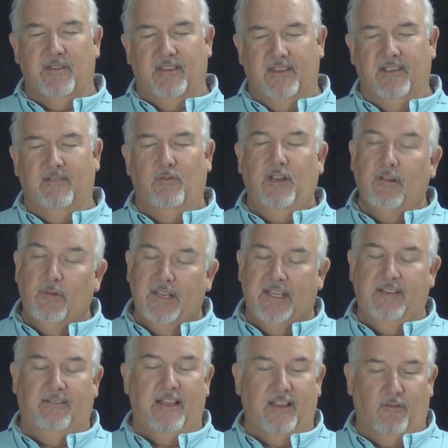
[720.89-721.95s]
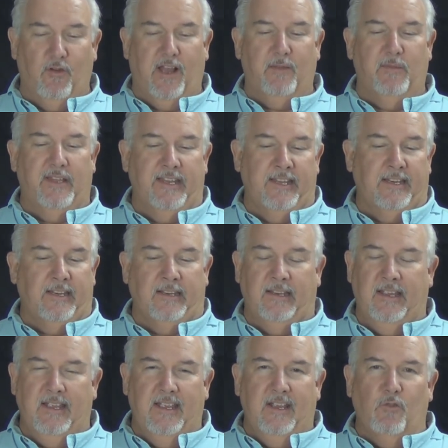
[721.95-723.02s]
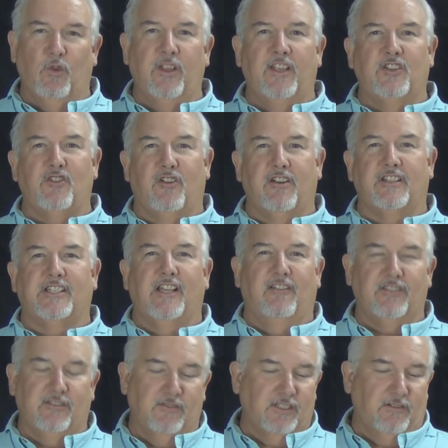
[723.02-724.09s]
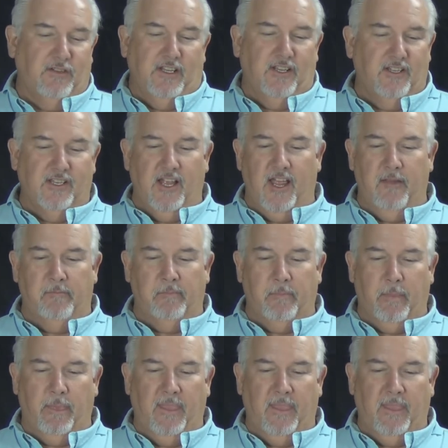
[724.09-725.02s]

but we got quite a bit in and really enjoyed ourselves. It was a really good time.